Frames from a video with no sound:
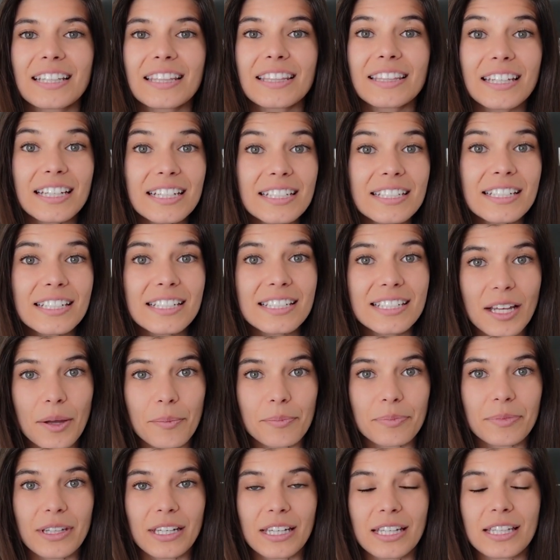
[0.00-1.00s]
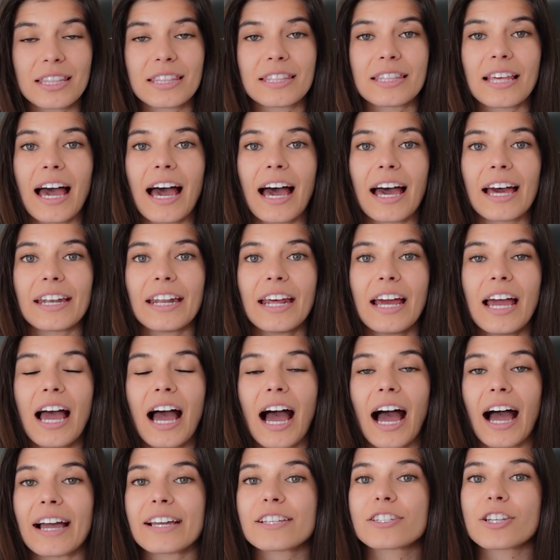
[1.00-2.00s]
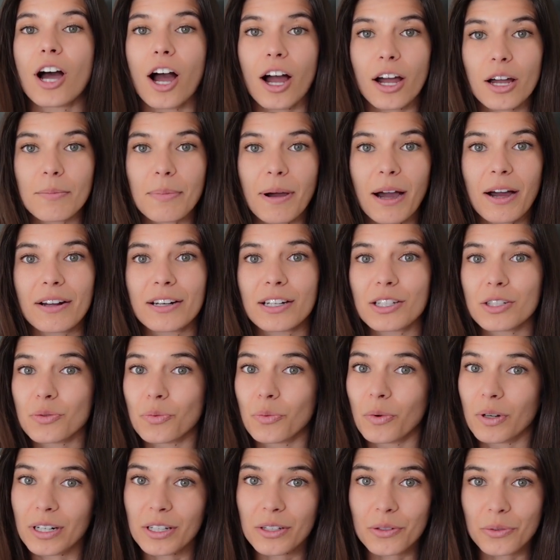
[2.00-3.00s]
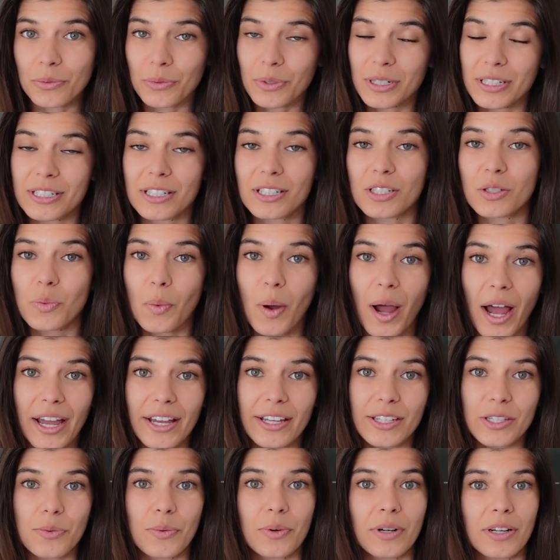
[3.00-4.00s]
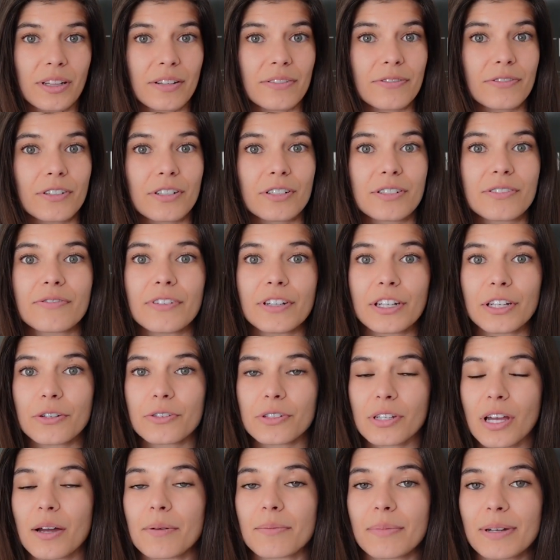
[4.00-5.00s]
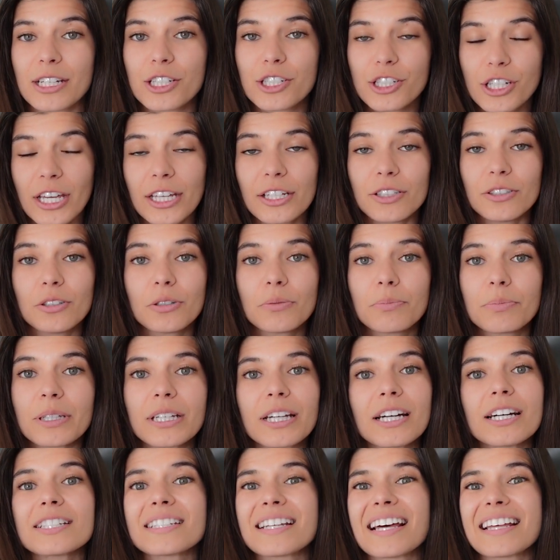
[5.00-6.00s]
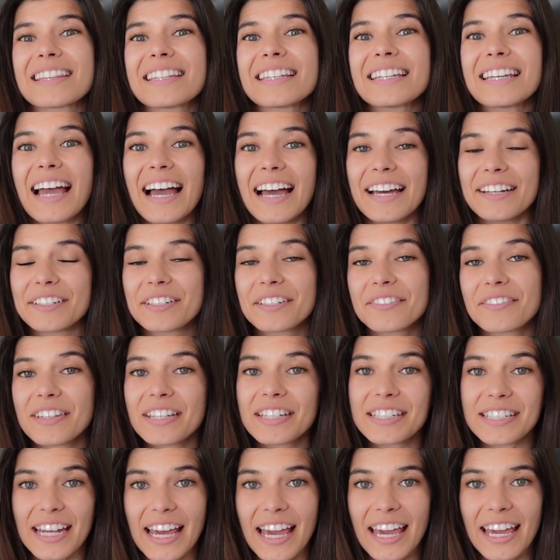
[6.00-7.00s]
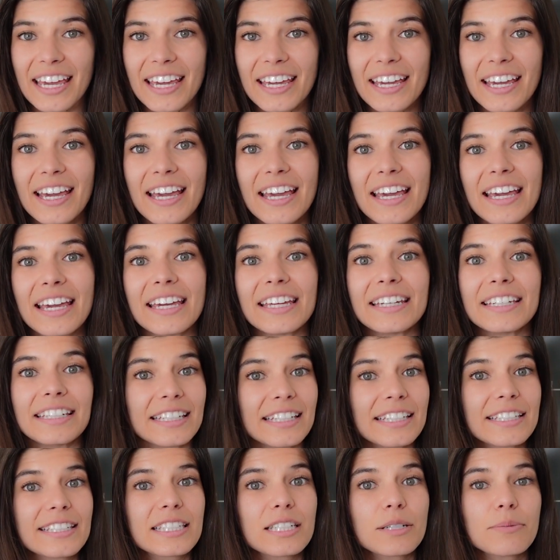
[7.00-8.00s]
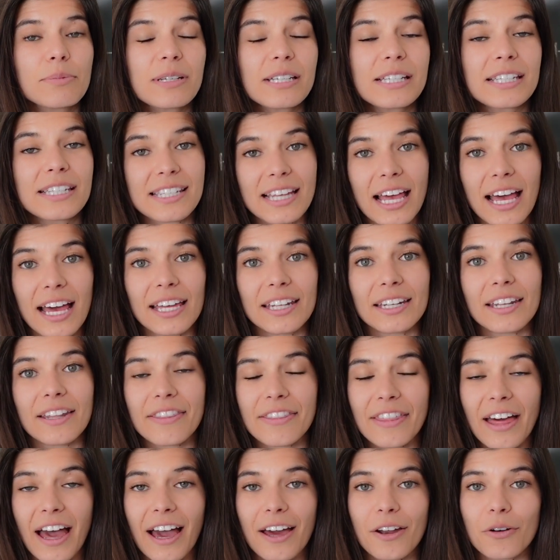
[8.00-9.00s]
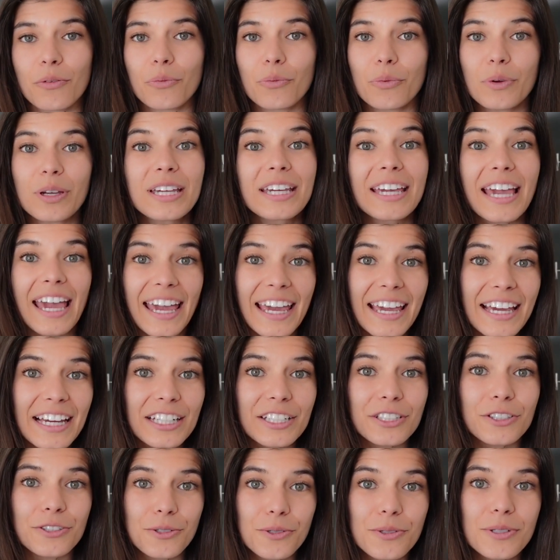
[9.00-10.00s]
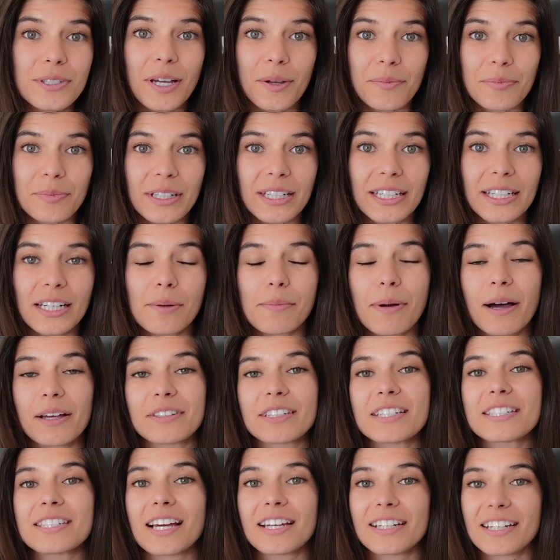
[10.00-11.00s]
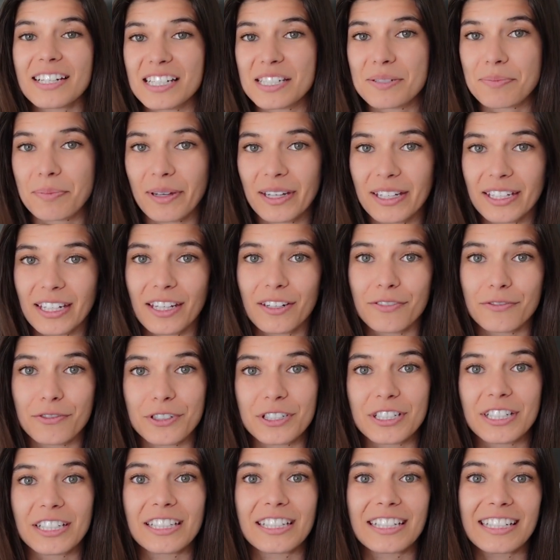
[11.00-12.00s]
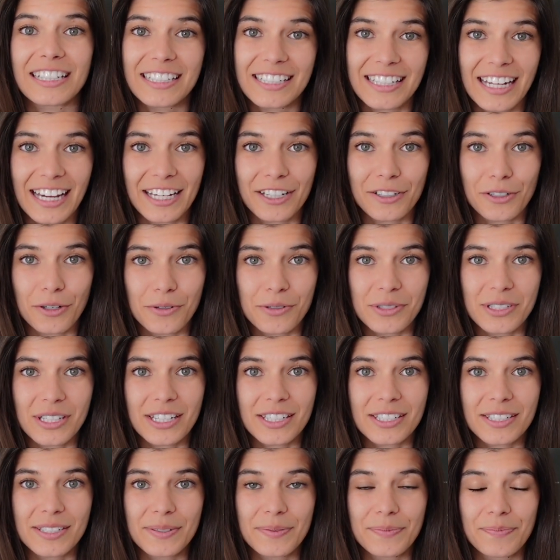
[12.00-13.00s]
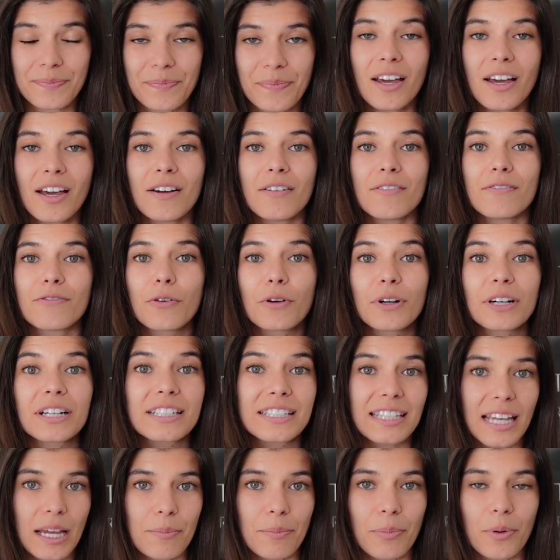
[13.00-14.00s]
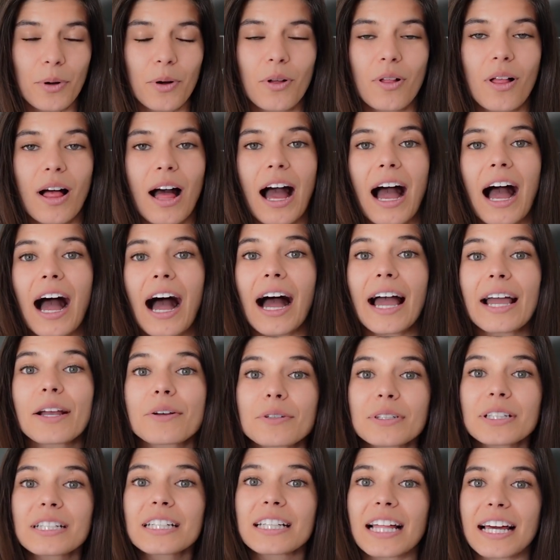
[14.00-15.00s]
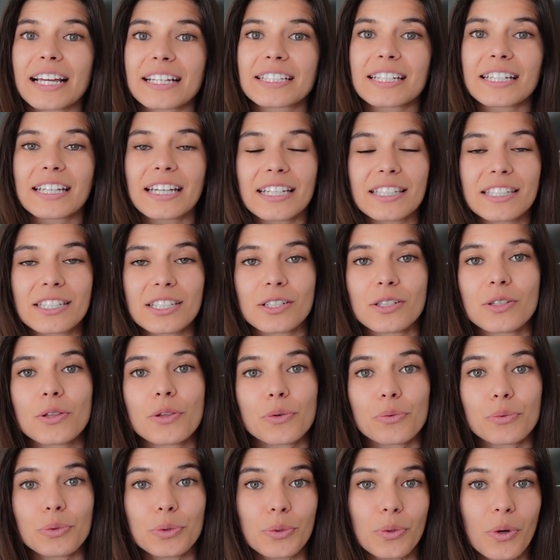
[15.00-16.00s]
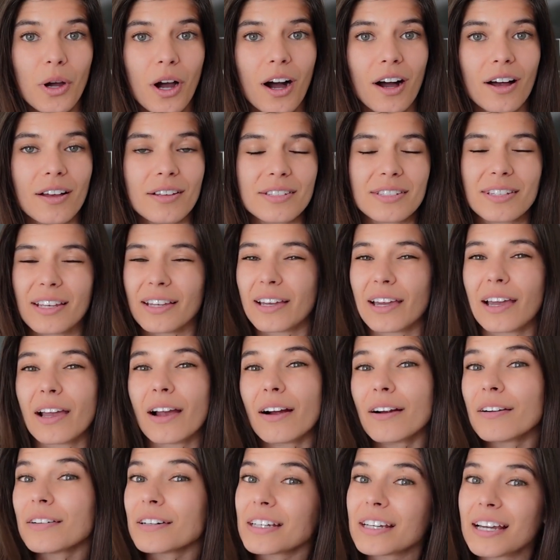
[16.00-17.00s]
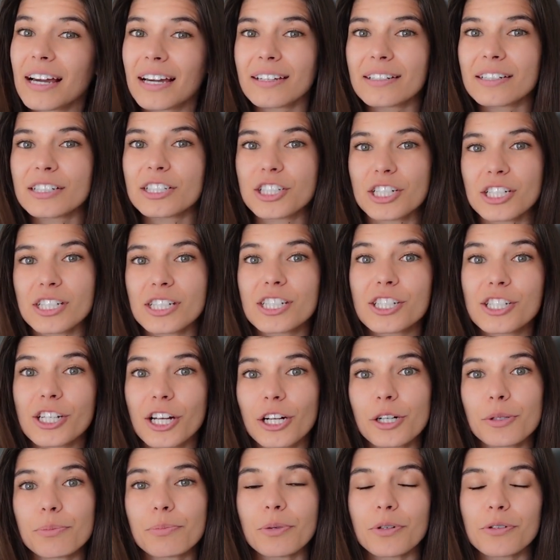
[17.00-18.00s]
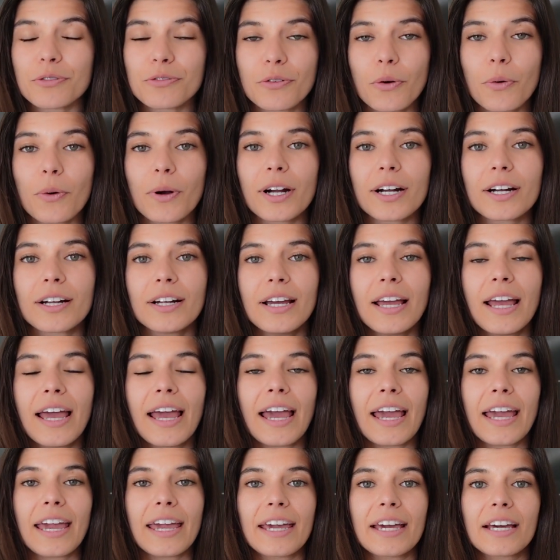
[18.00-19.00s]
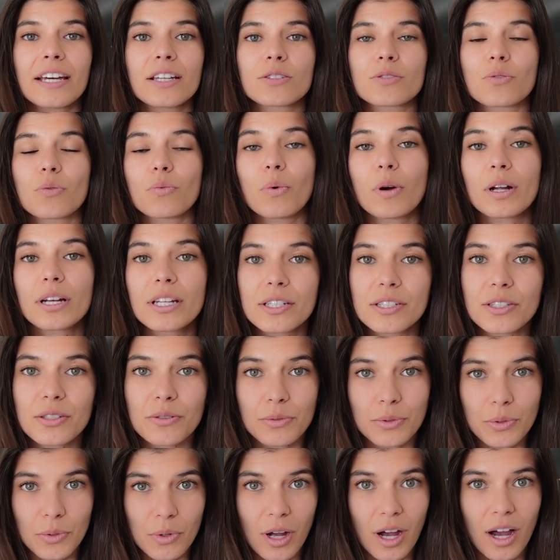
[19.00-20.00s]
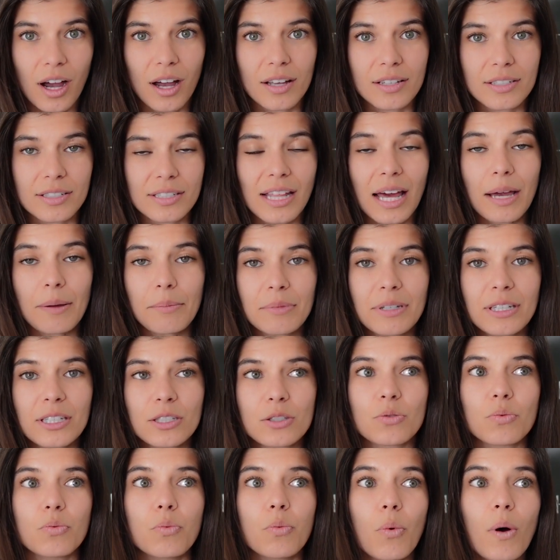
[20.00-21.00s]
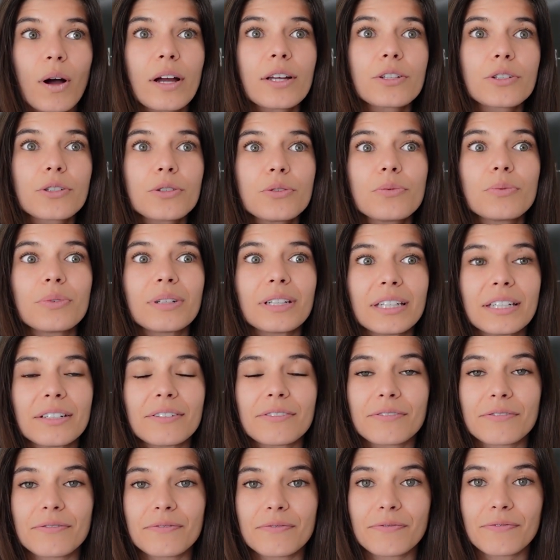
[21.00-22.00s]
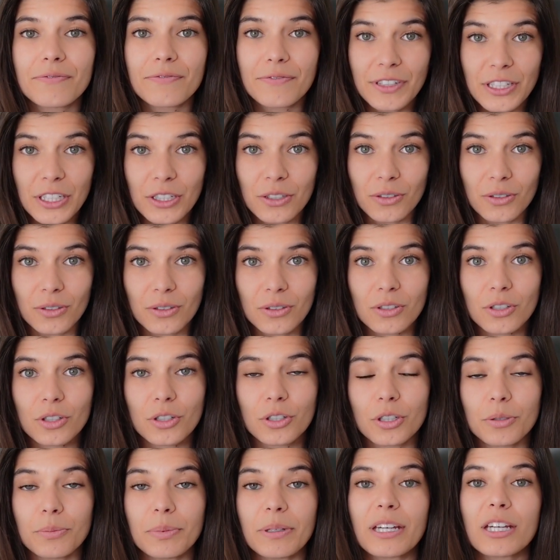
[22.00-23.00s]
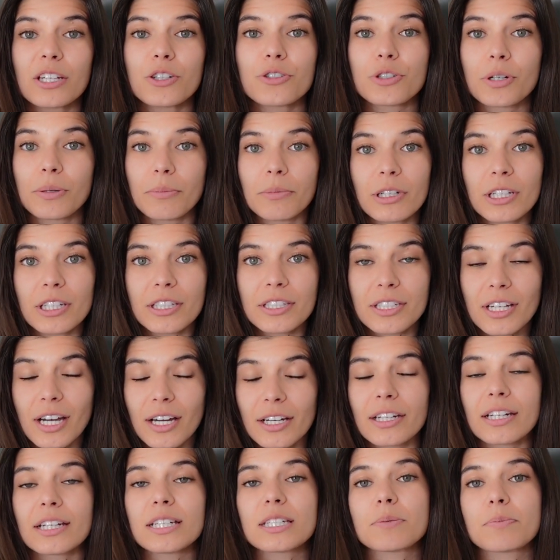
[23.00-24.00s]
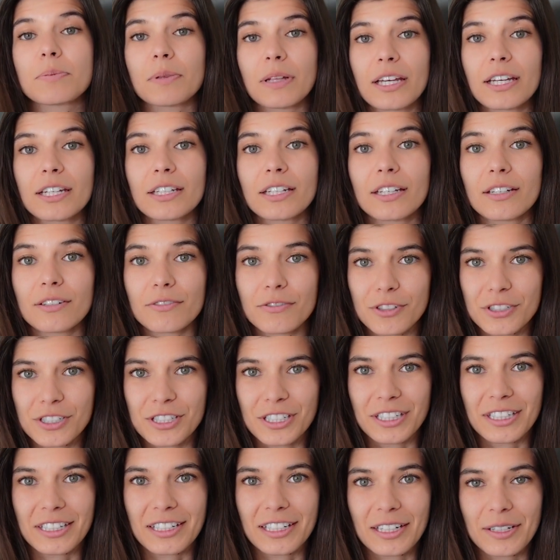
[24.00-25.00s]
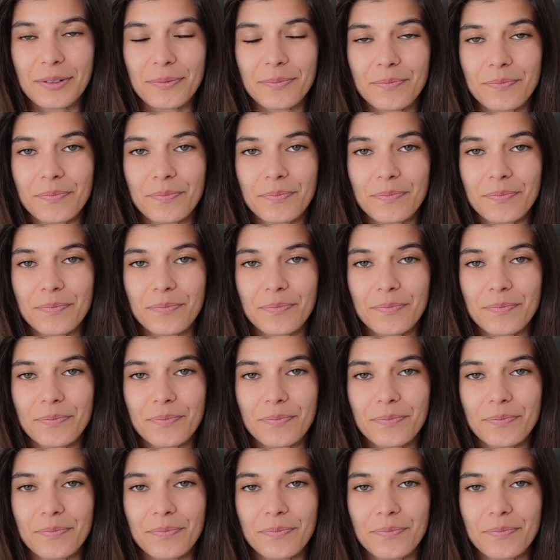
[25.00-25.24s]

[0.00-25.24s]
This is something that I talk about, and it's one of the reasons why it's one of the first videos on my channel, because at the end of the day, it needs to be said that we can do something about these unexplained infertility diagnoses. For example, I really like to get to the root cause, like I already kind of just shared before. And what is the root cause? That means, what do we feel could be contributing to unexplained infertility?